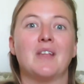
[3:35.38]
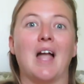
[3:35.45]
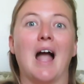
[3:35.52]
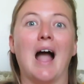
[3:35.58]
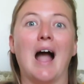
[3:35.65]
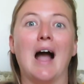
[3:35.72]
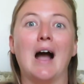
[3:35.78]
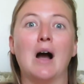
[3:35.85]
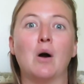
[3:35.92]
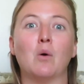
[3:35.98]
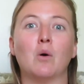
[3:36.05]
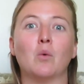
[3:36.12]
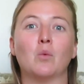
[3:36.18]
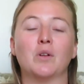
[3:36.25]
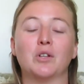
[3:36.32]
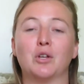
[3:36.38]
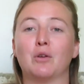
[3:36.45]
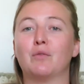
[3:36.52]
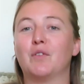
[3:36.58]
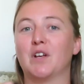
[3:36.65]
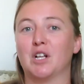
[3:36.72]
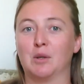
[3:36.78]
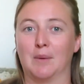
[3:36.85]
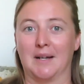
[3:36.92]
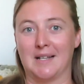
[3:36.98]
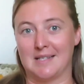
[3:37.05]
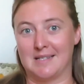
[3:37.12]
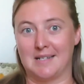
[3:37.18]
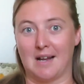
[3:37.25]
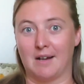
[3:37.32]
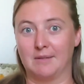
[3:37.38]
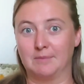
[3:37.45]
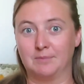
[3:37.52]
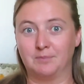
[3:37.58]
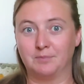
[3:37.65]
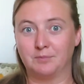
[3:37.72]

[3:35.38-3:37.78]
How will you feel when it's done?